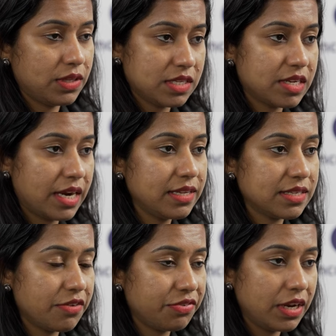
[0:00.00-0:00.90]
this study
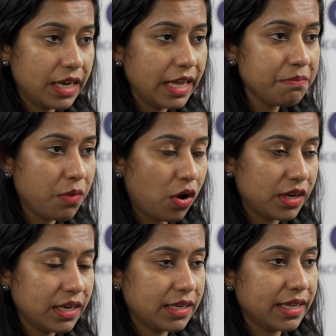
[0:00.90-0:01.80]
is definitely
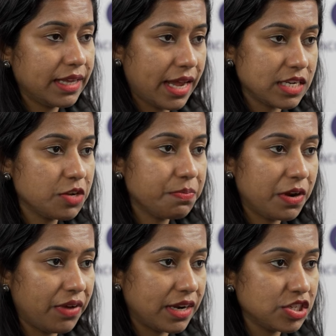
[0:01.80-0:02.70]
important in the cancer
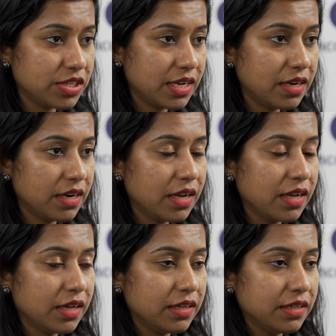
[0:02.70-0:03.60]
prevention,
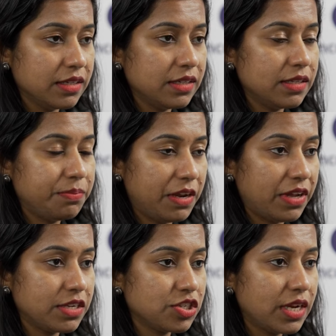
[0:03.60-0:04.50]

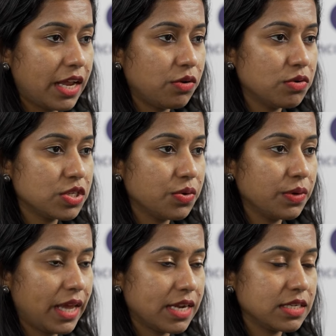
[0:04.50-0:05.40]
prevention and
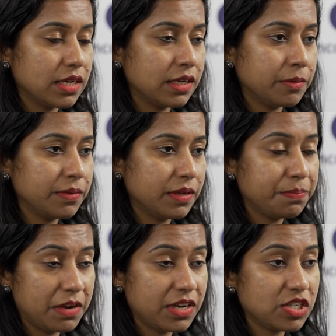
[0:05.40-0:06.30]
also can, uh,
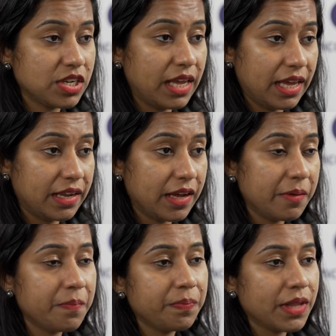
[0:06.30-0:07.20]
prevention
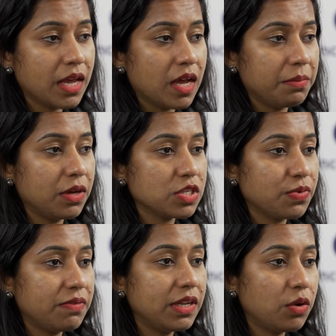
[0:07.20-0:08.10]
area. Because
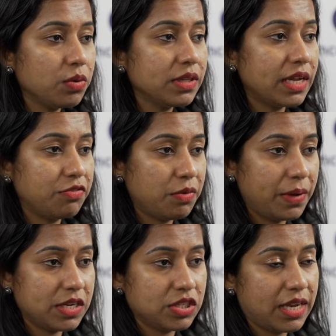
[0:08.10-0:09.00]
when we know that if a
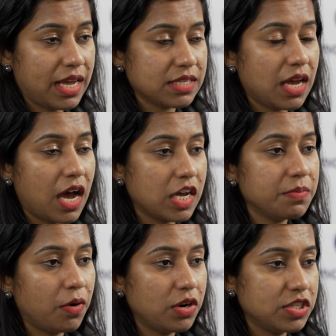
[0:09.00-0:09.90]
patient has
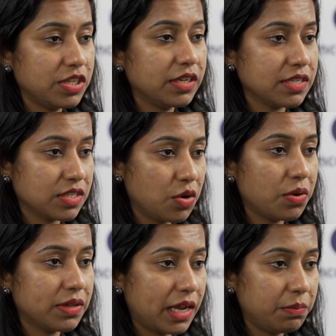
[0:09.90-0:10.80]
higher polygenic risk
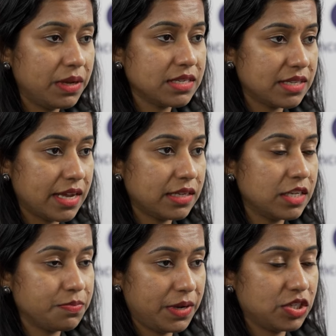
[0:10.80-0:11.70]
score, that means that
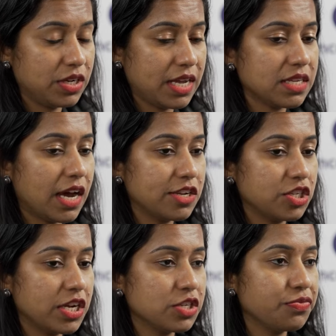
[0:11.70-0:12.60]
this patient has higher
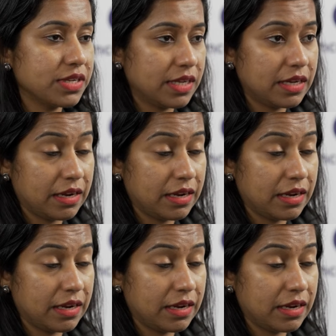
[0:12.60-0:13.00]
chance of rec